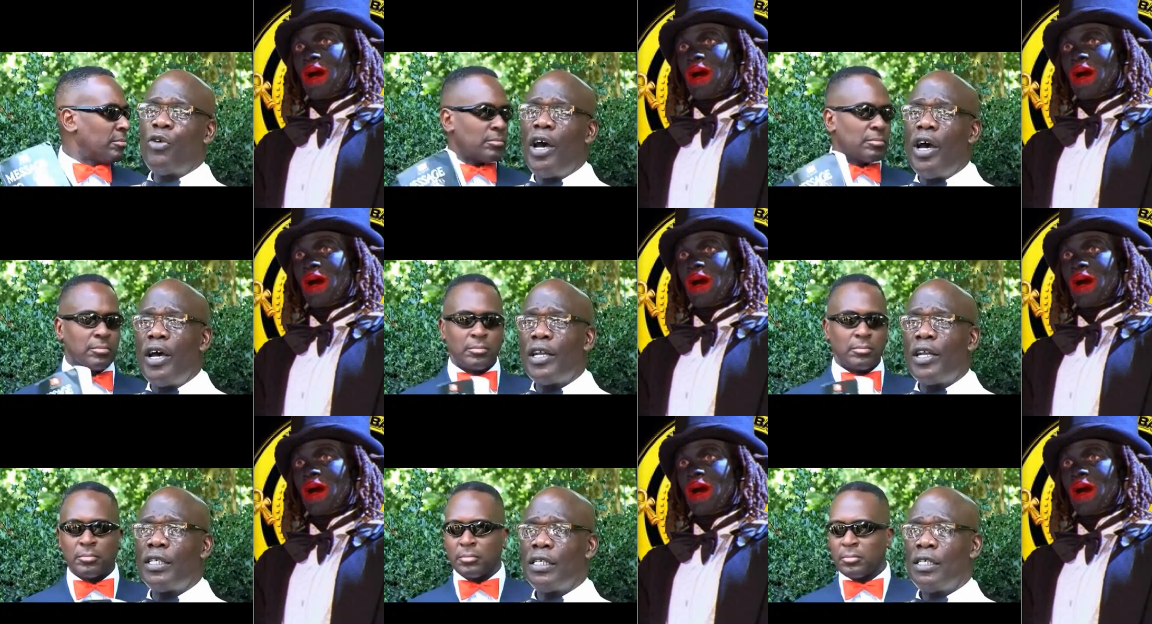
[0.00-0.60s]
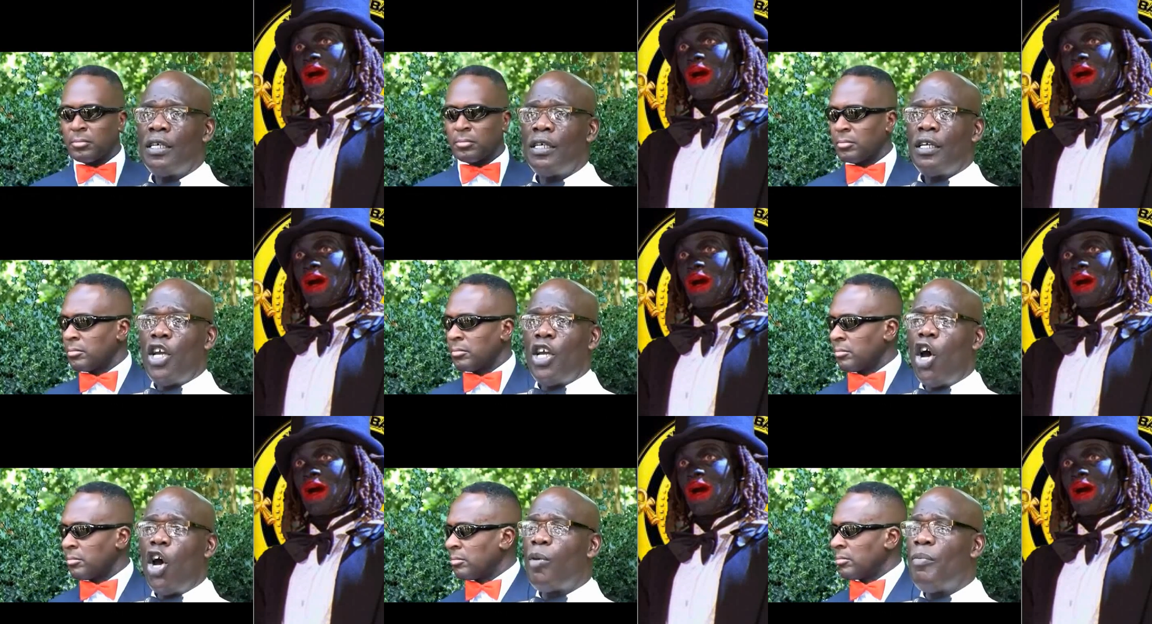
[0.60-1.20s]
Speaker 1: heard
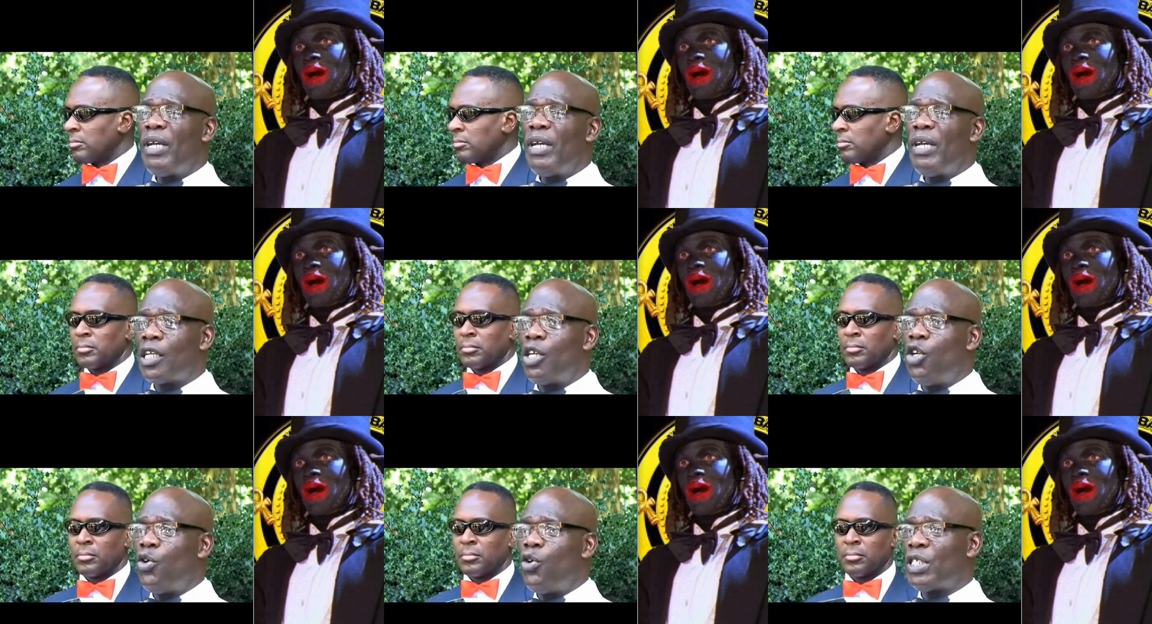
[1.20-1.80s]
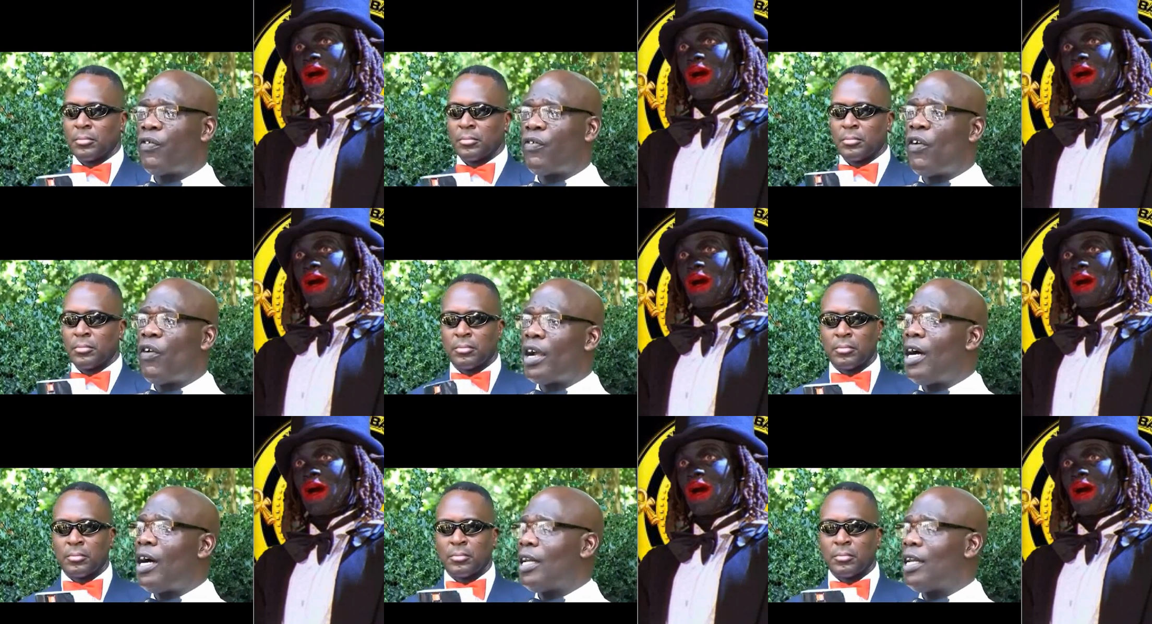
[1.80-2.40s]
the Honorable Minister Louis
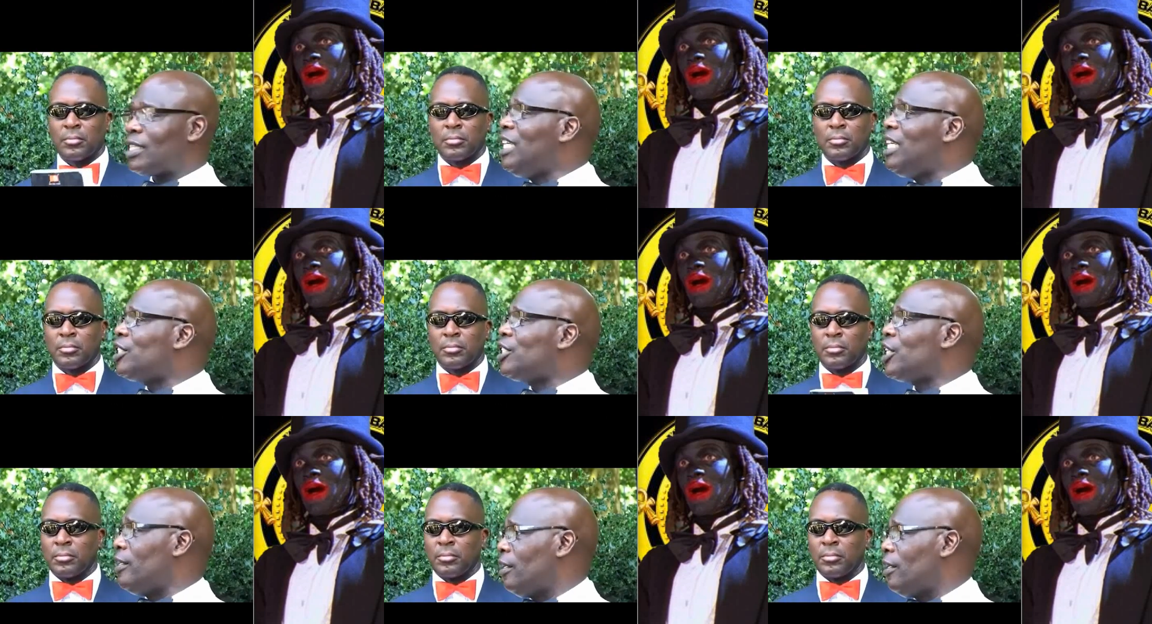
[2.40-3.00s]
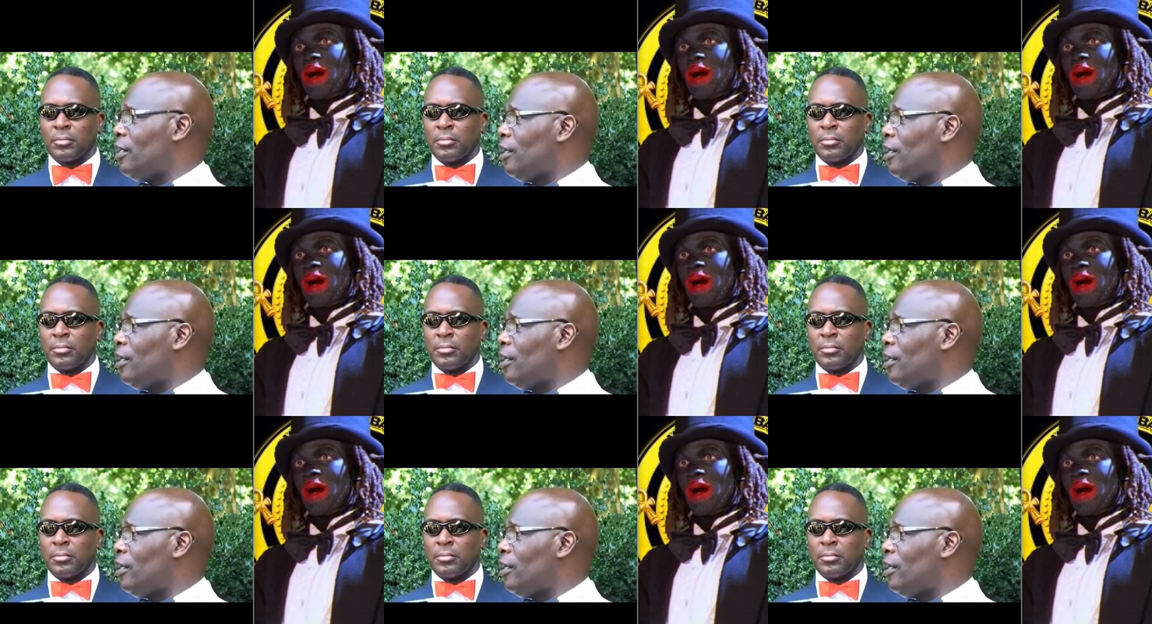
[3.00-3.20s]
Farrakhan teaching